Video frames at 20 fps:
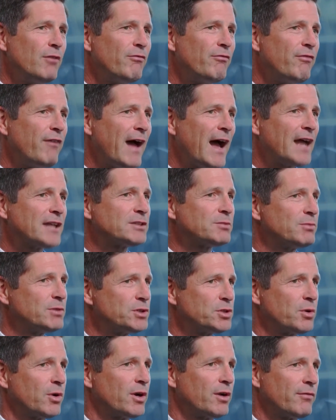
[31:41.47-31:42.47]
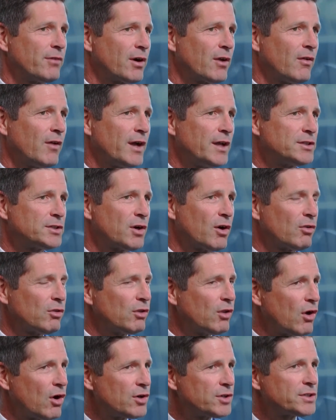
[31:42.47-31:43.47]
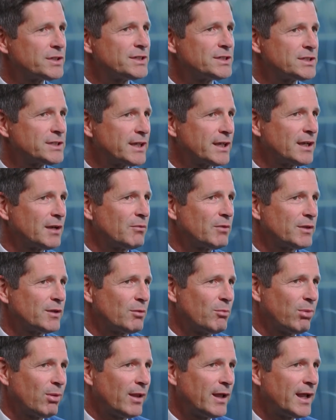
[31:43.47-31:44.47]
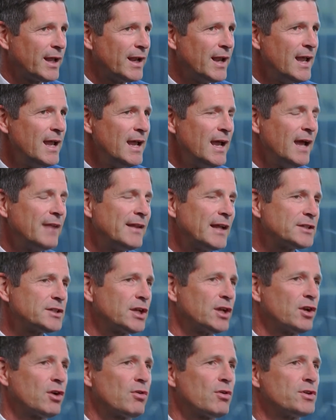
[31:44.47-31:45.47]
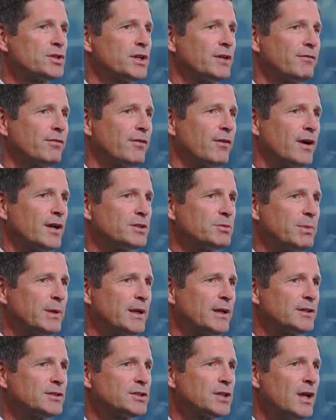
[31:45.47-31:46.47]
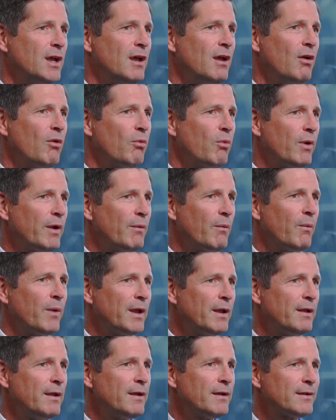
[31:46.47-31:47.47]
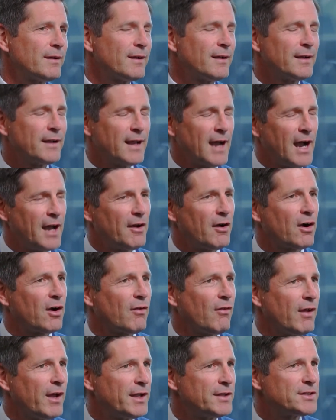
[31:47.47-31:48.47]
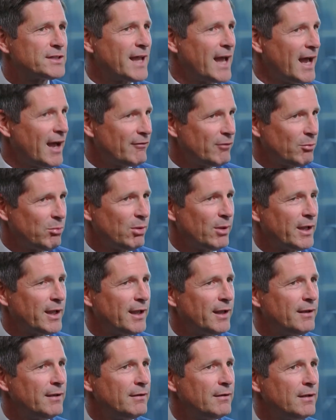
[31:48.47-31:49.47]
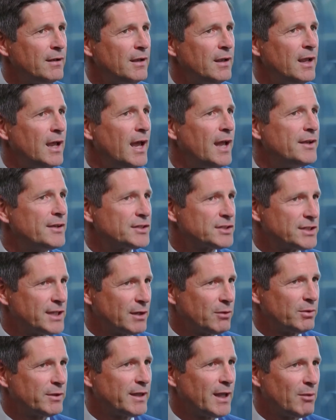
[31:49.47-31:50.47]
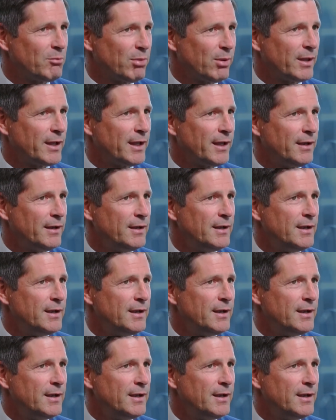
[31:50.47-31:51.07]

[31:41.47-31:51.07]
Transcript: vast majority of our clients are largely sticking with their plan. And that's encouraging for us because we guide our clients to have a plan and to stick with that plan.